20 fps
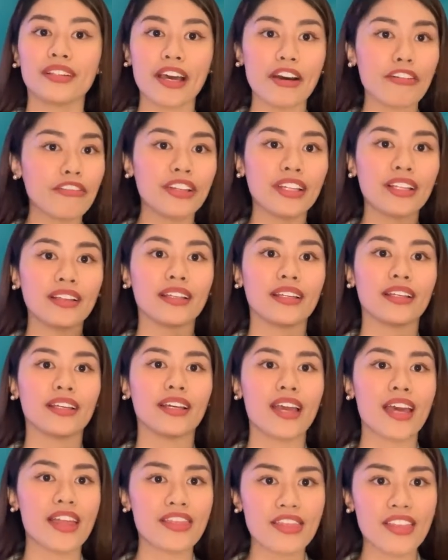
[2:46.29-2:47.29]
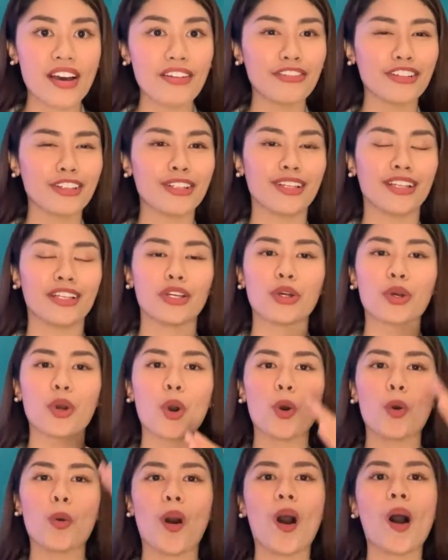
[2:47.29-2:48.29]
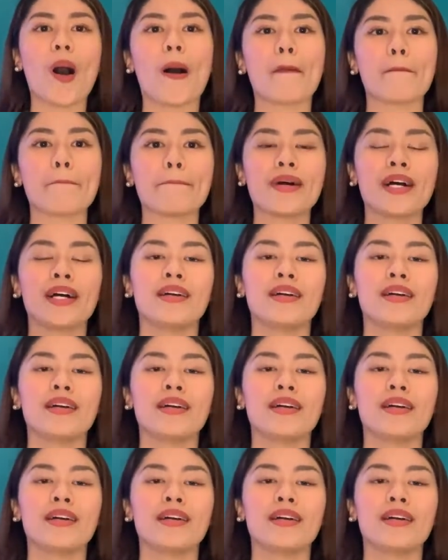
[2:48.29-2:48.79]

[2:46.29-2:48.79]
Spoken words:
definitely indefinitely go up.